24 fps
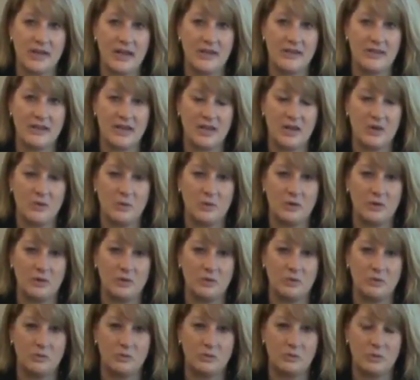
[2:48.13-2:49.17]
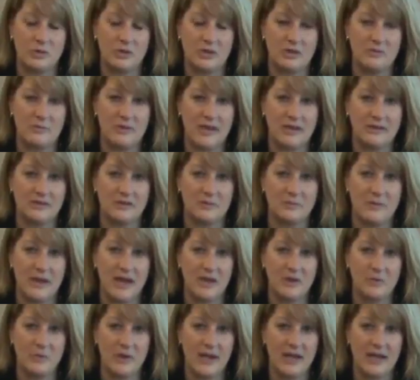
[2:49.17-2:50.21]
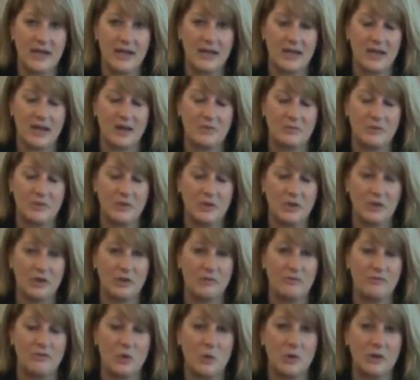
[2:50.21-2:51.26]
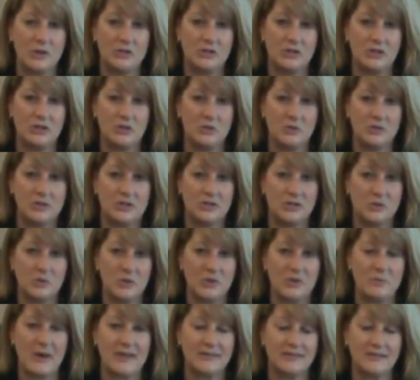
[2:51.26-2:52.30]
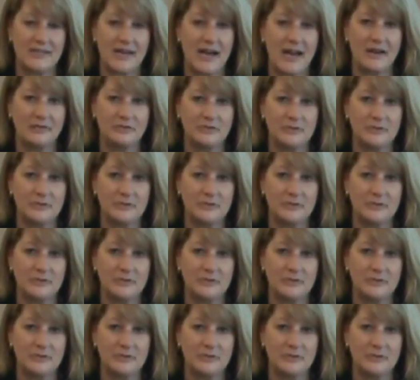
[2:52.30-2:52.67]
I think we'll really make some headway, and I'm looking forward to doing this with my staff.